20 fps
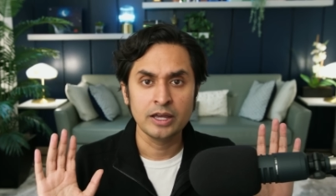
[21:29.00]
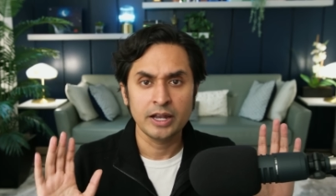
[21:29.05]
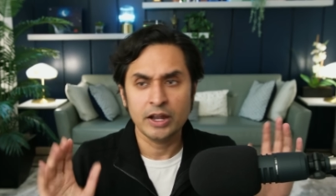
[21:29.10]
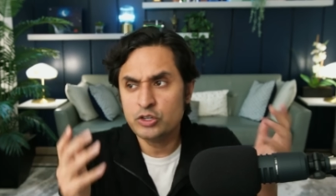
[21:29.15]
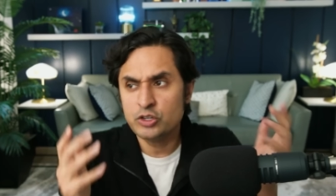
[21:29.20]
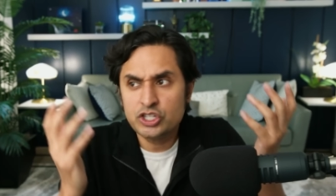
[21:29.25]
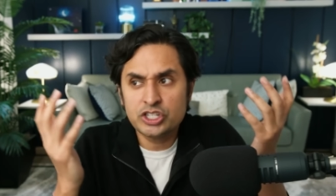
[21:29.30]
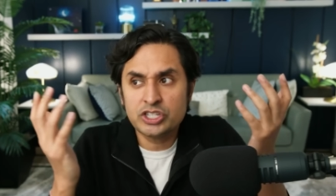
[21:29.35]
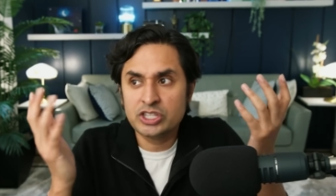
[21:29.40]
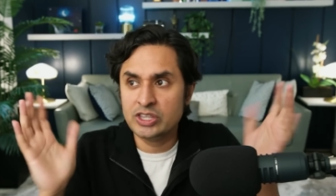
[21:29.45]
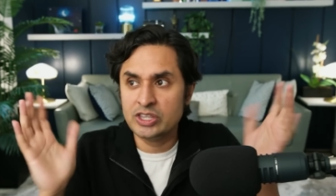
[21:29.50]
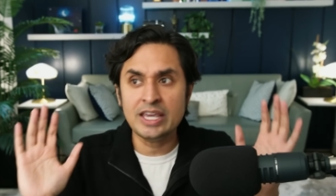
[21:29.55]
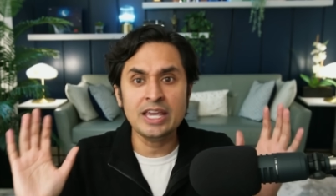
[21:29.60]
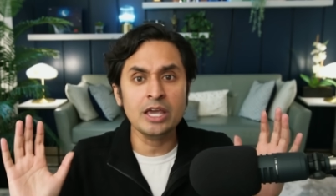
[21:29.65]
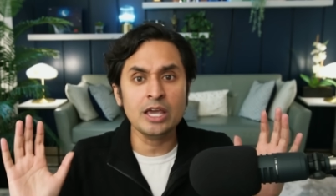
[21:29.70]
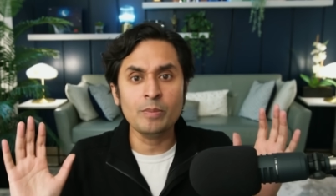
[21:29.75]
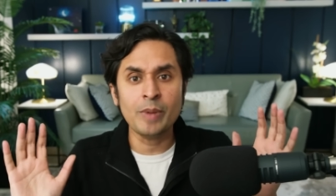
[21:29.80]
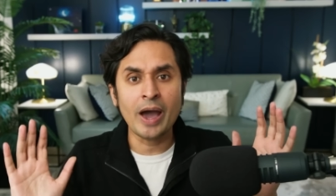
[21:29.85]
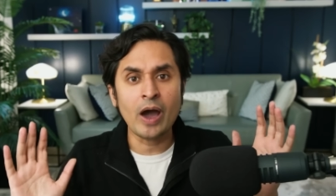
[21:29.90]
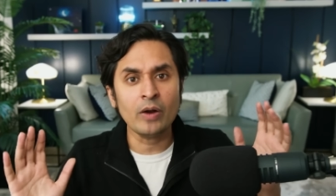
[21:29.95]
Now, just think
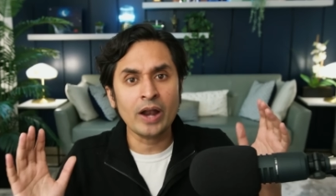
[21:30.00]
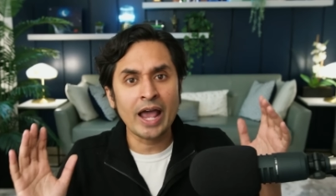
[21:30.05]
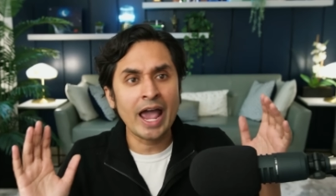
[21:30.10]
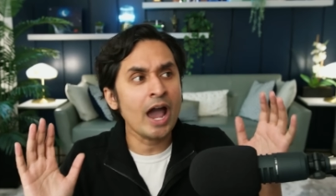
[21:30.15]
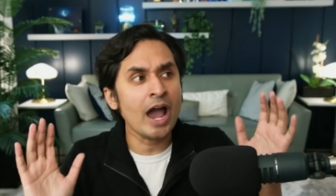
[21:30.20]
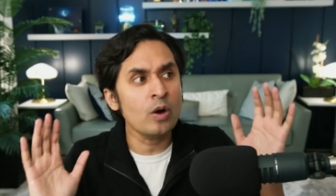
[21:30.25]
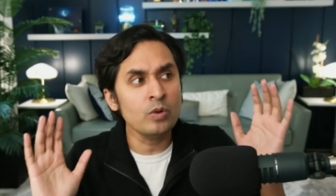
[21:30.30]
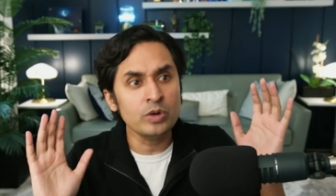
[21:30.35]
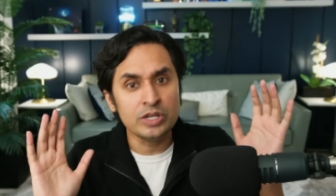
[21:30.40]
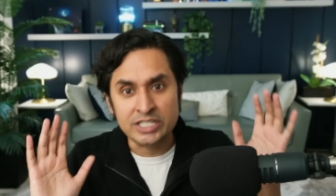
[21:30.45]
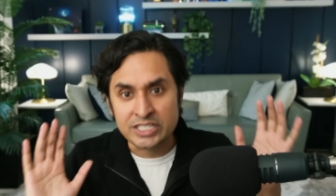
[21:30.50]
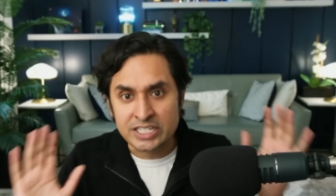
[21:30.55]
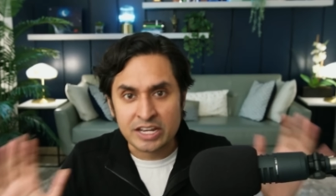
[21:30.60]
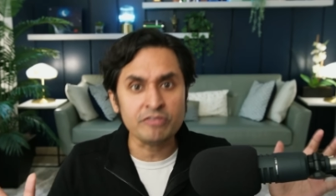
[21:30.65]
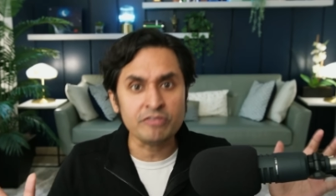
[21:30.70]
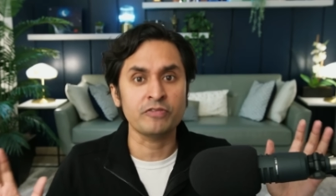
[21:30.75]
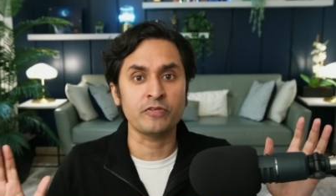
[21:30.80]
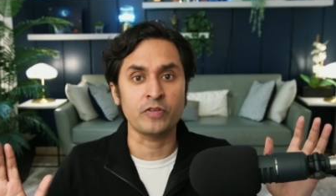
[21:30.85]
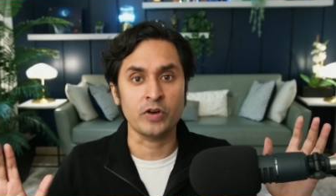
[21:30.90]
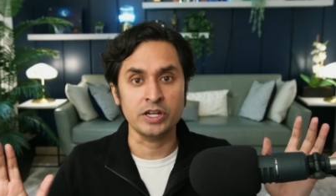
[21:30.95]
about how
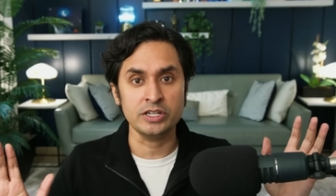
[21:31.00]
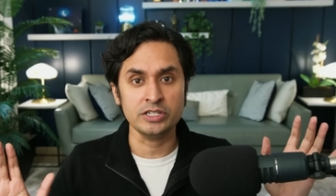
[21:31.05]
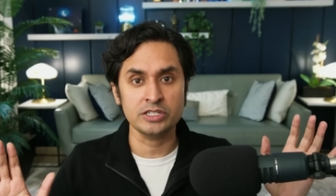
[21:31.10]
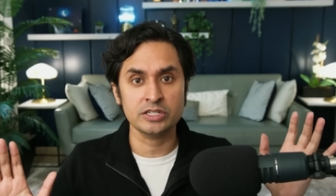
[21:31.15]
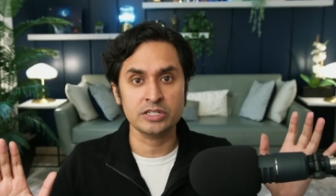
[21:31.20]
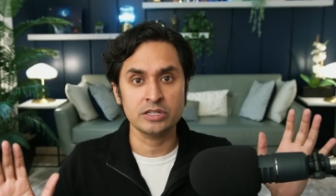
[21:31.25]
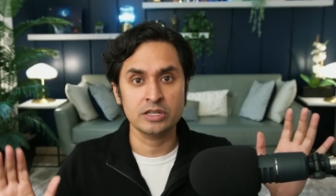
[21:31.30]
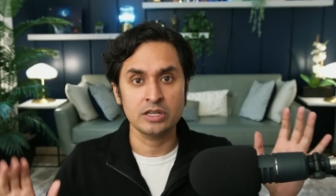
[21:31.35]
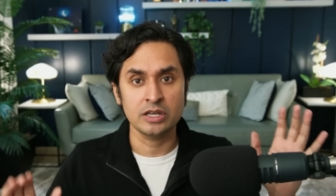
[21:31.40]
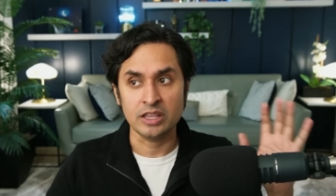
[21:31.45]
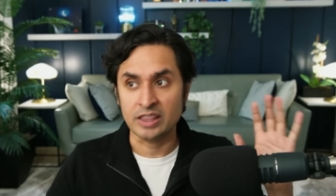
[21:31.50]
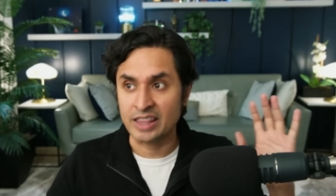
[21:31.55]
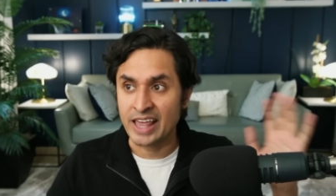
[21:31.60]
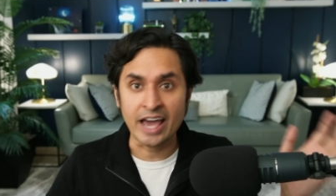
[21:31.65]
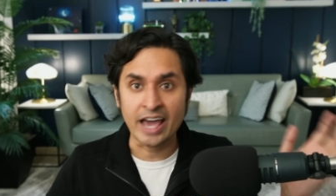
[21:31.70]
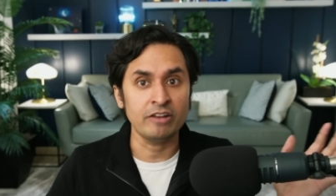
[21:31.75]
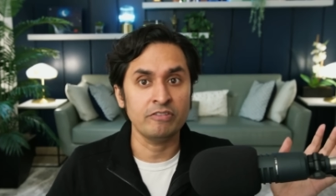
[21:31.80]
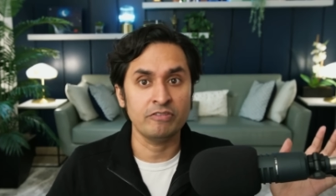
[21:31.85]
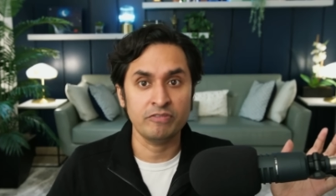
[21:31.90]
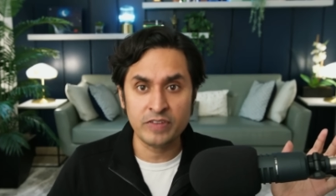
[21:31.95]
different
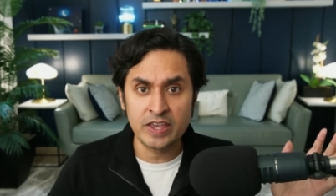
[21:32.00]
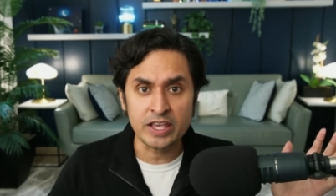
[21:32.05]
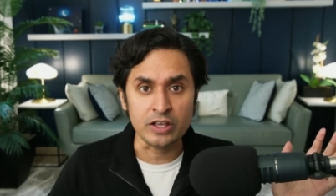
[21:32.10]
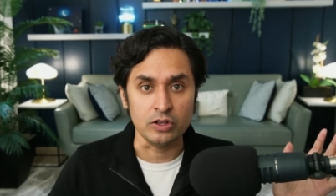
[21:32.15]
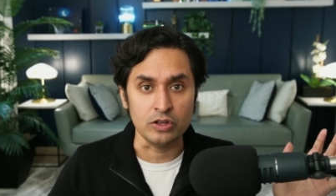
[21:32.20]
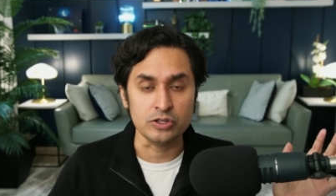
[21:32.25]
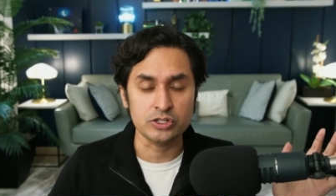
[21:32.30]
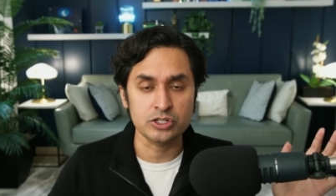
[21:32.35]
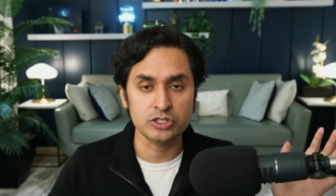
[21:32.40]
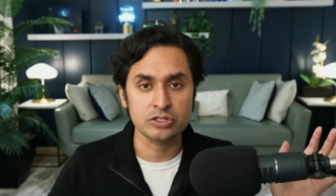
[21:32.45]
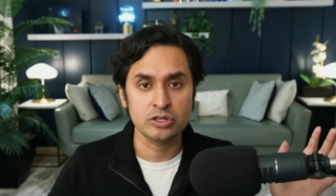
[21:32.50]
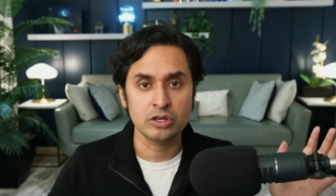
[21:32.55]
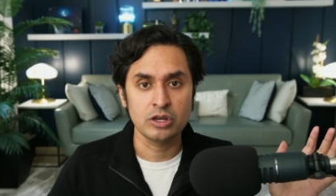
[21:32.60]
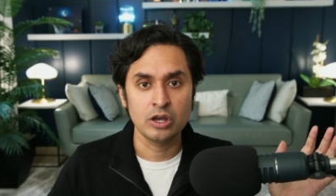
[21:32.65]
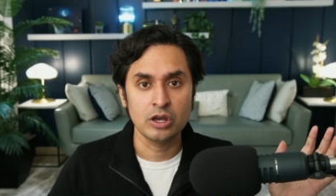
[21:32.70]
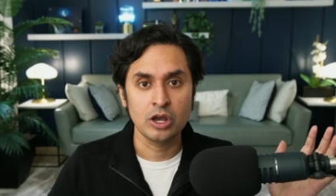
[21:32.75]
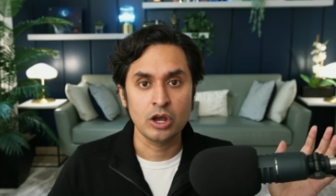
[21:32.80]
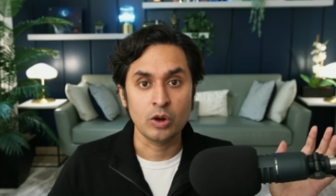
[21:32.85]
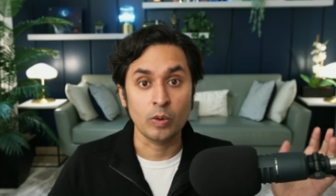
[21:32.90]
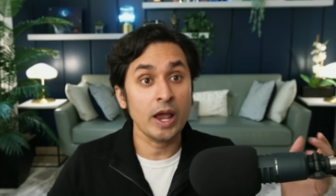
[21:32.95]
that feels,
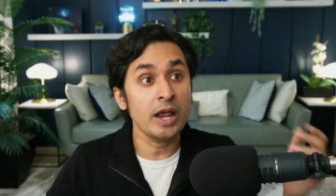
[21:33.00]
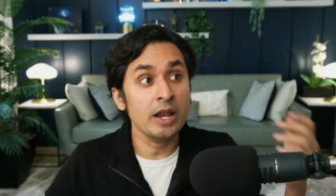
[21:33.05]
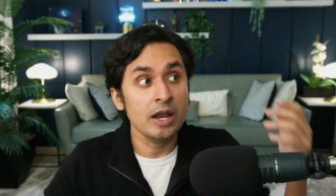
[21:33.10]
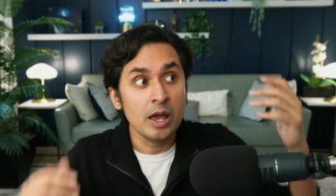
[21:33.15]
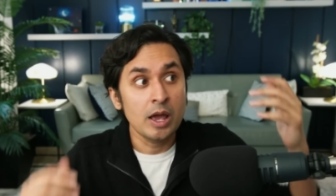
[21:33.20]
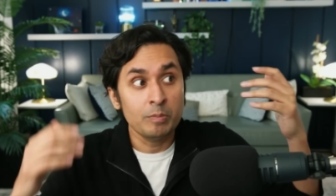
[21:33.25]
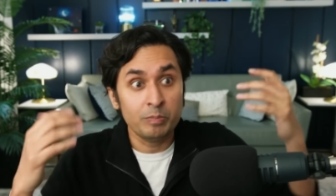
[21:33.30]
right?